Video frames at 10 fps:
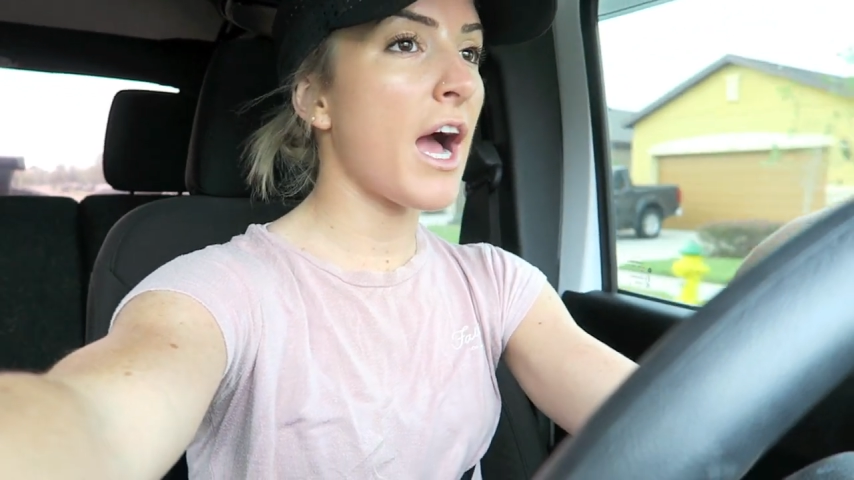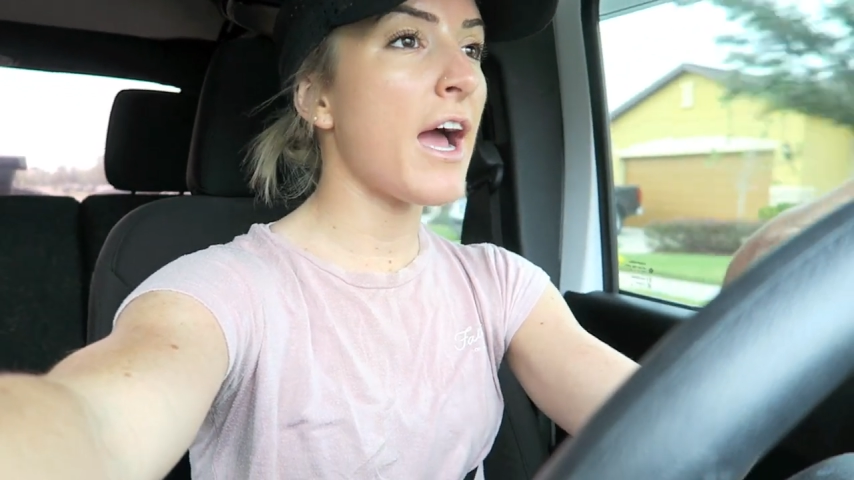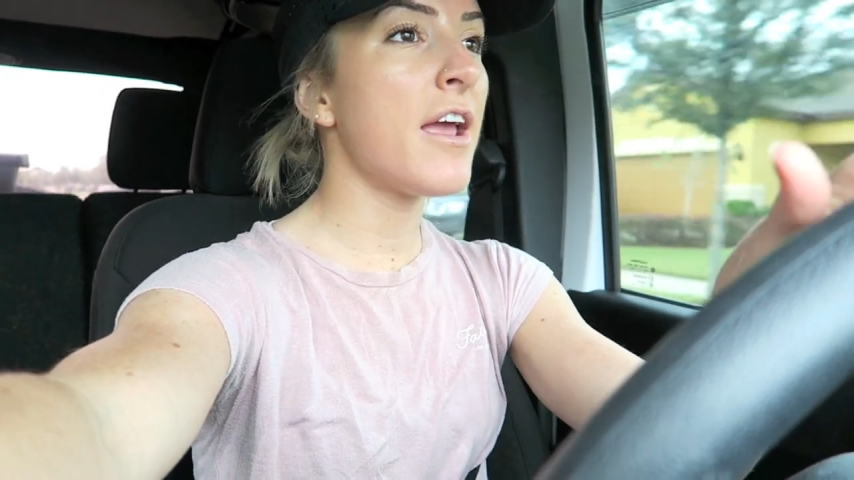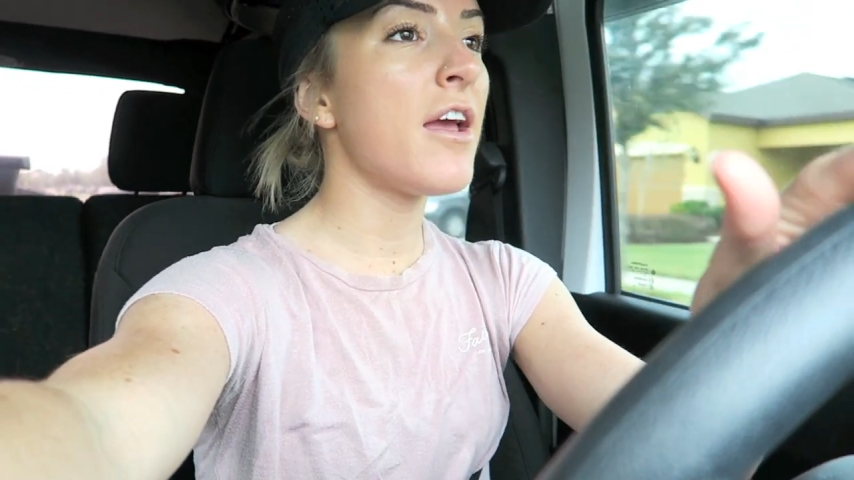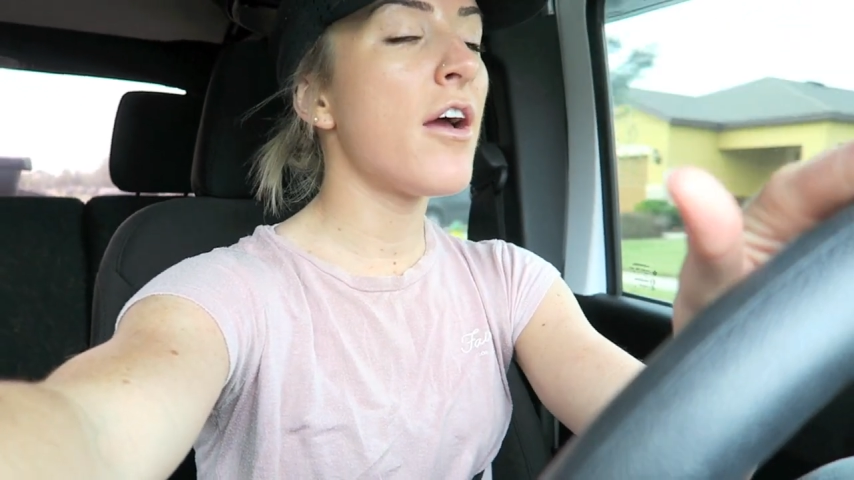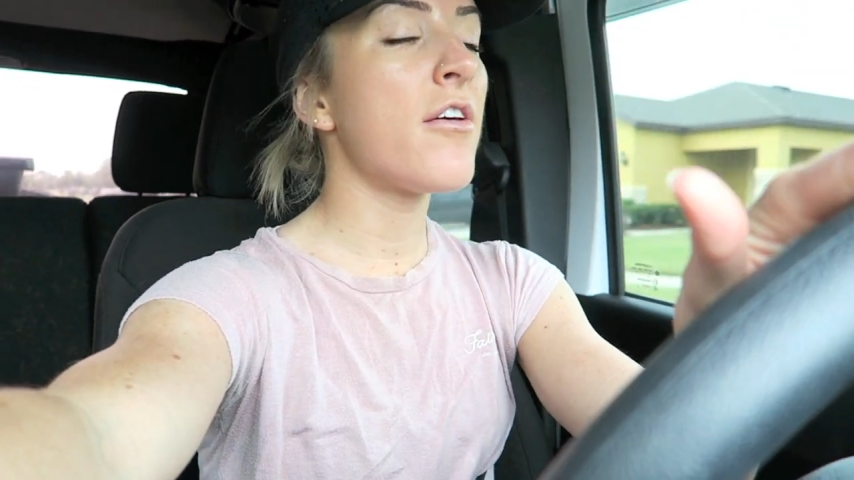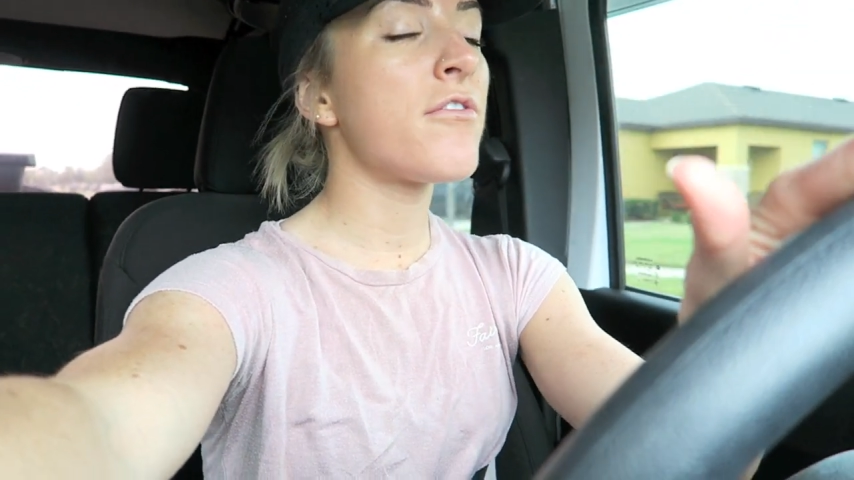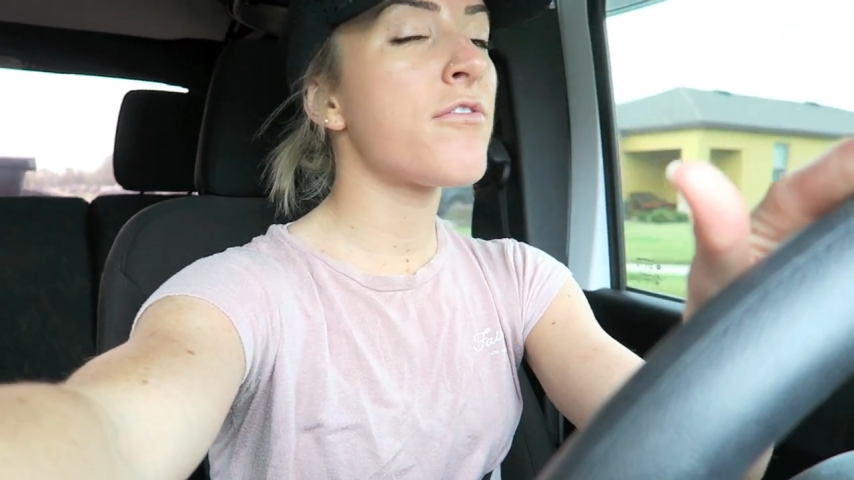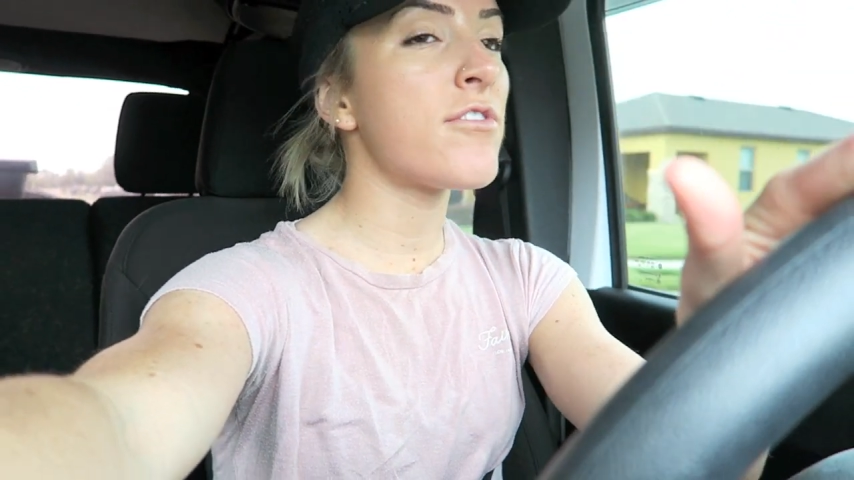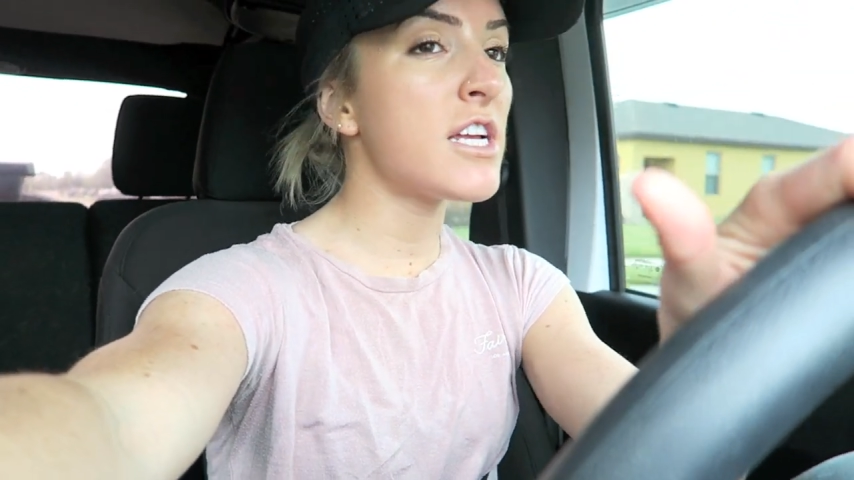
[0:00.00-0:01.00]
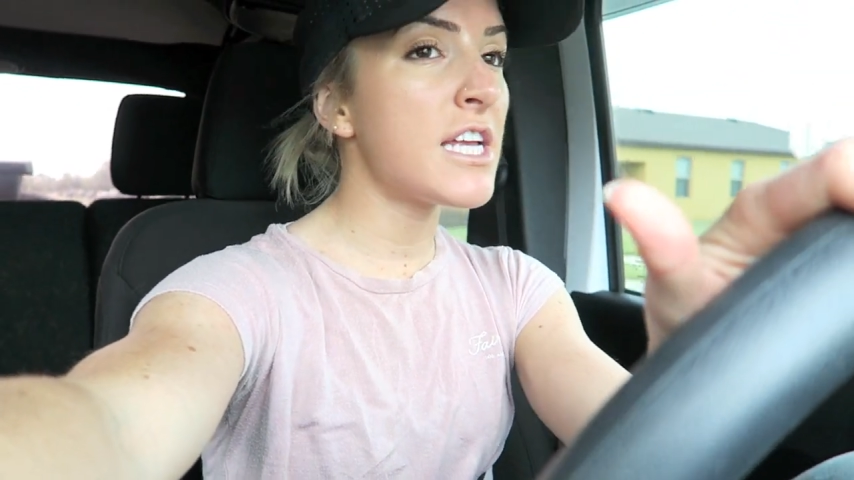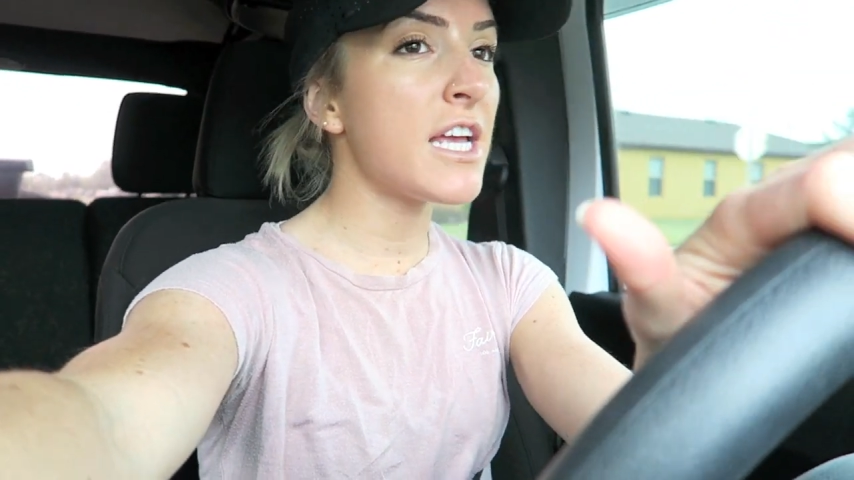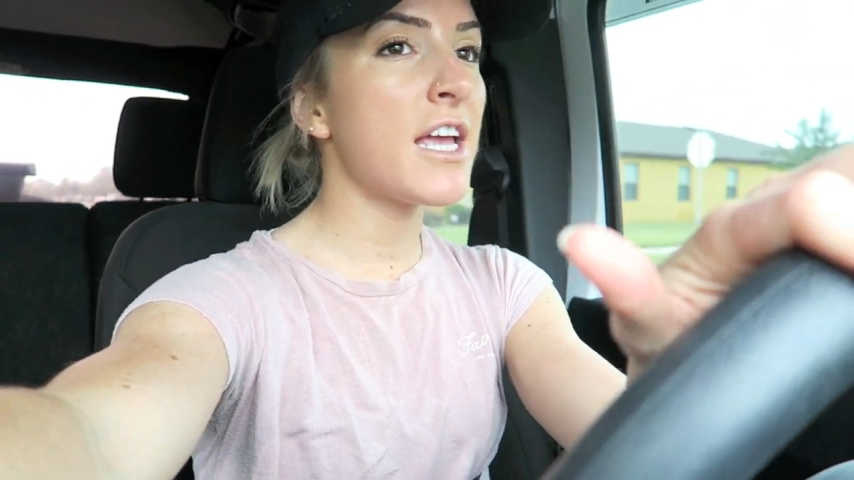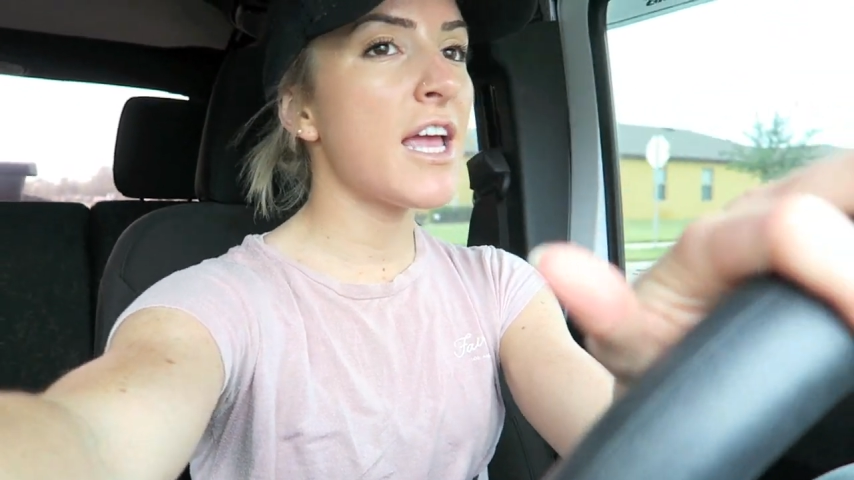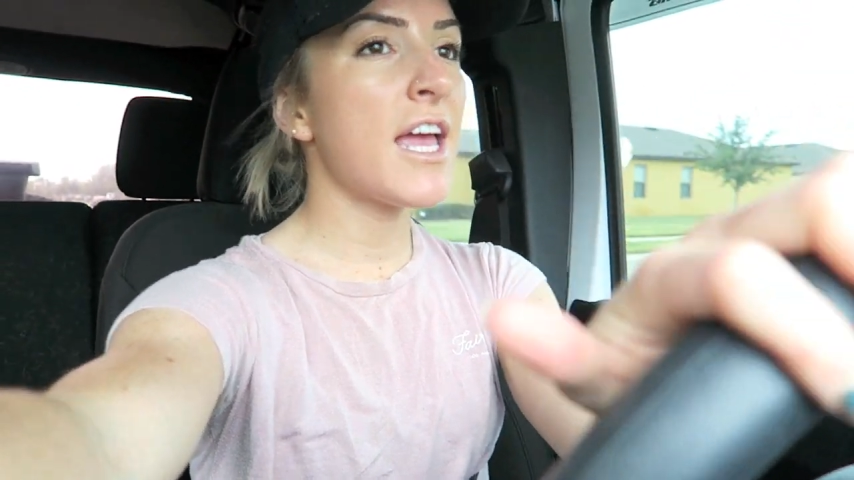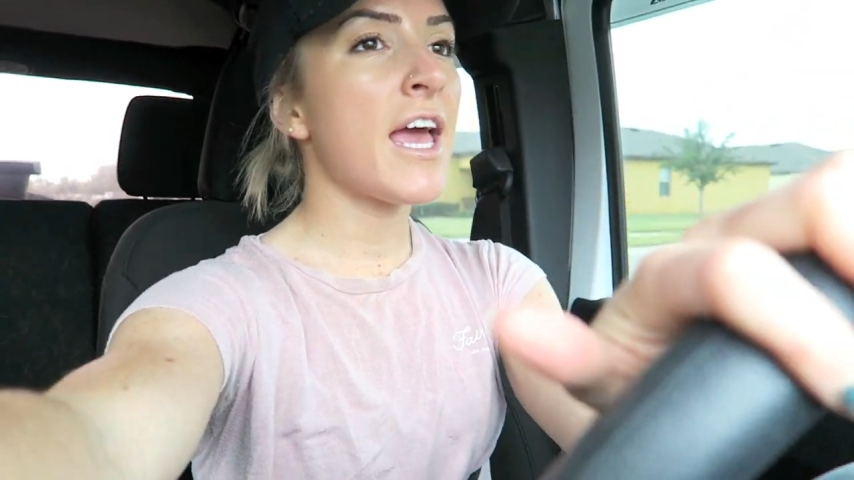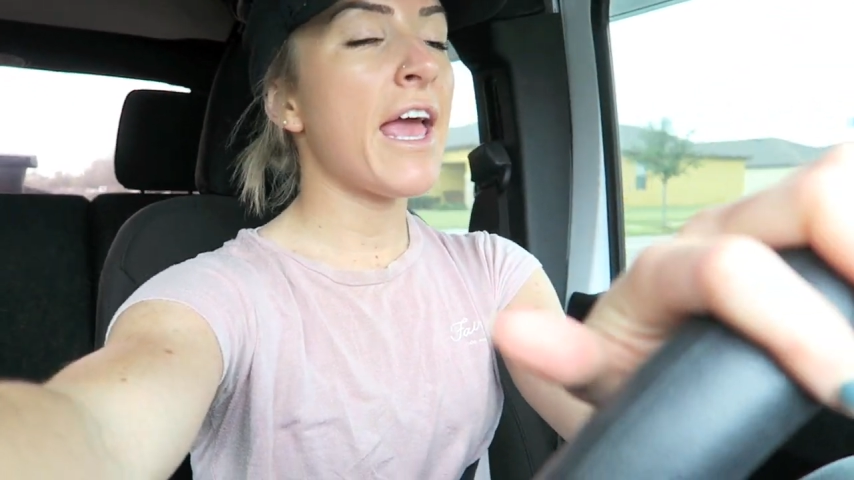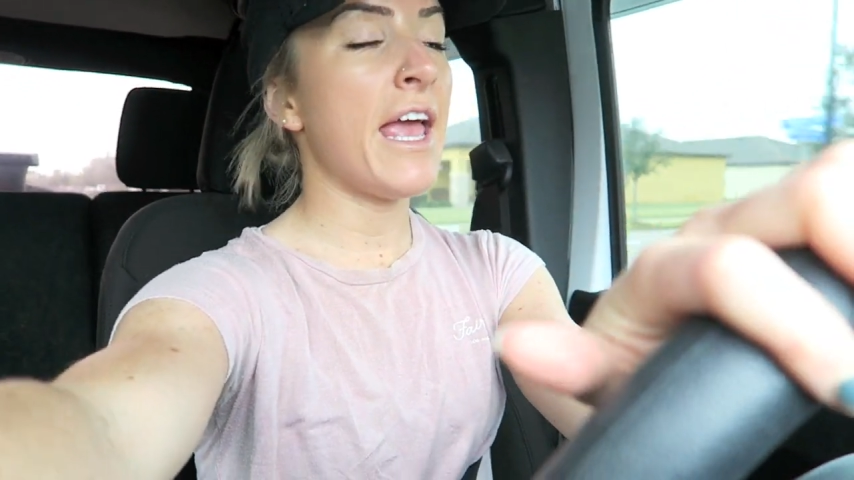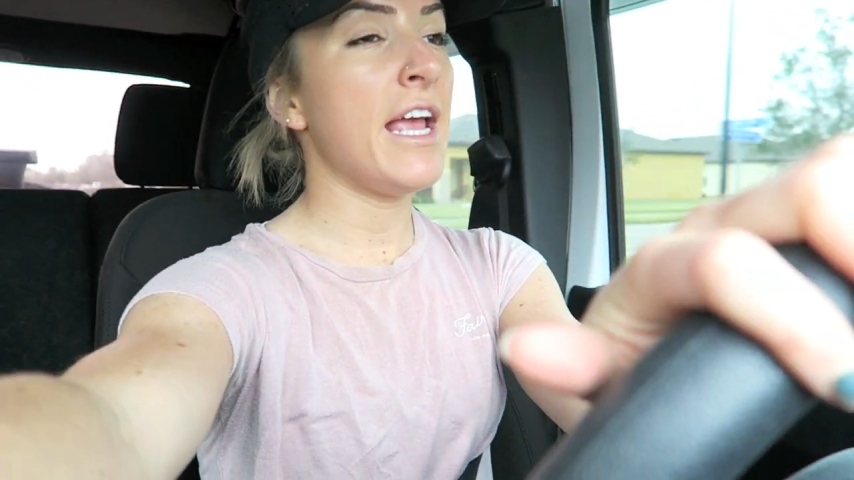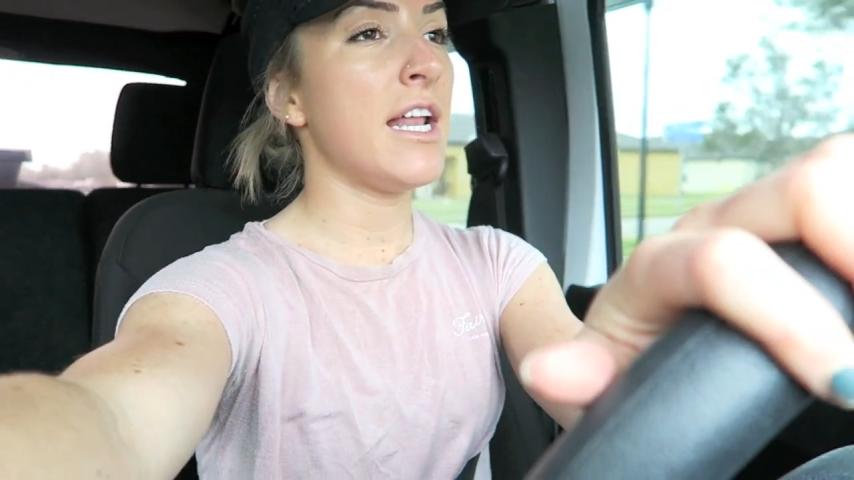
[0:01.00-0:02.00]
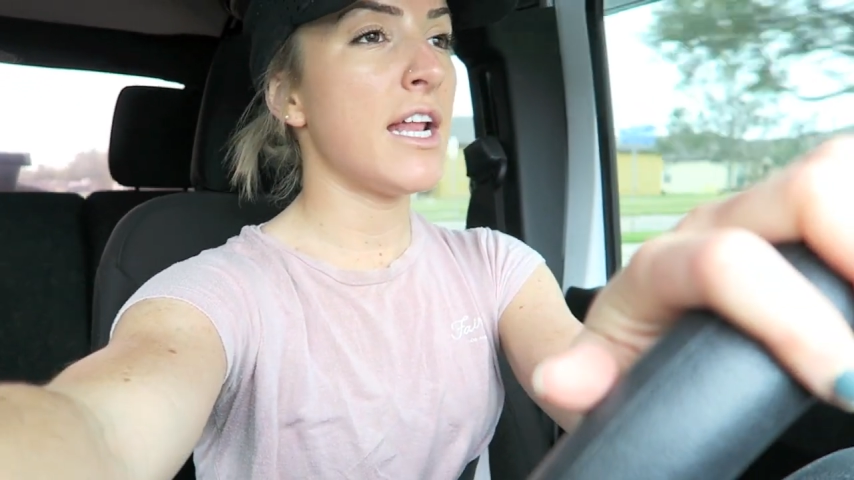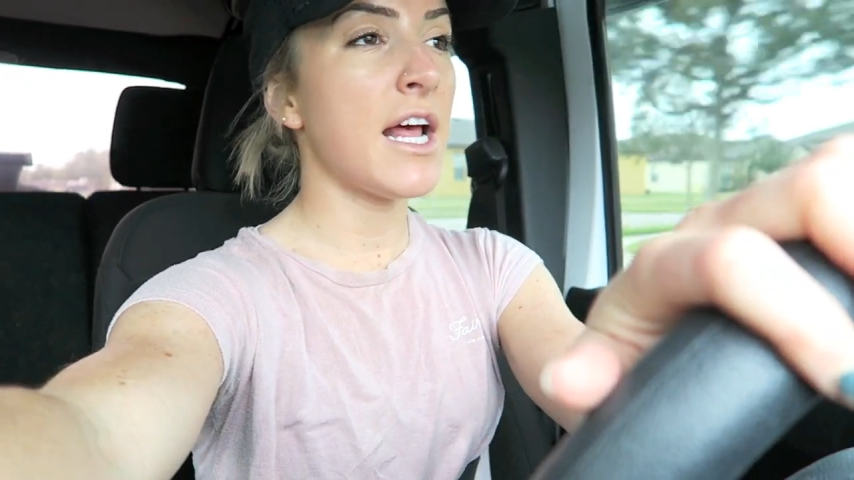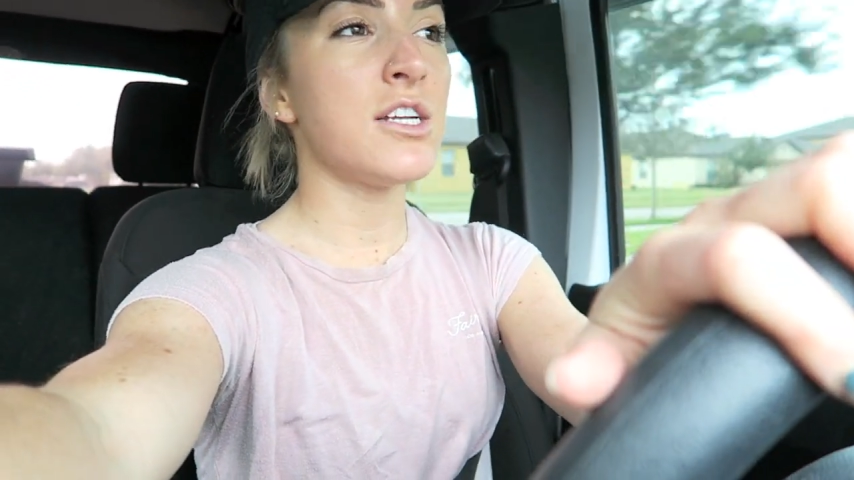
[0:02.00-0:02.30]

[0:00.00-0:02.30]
I freaking hate it.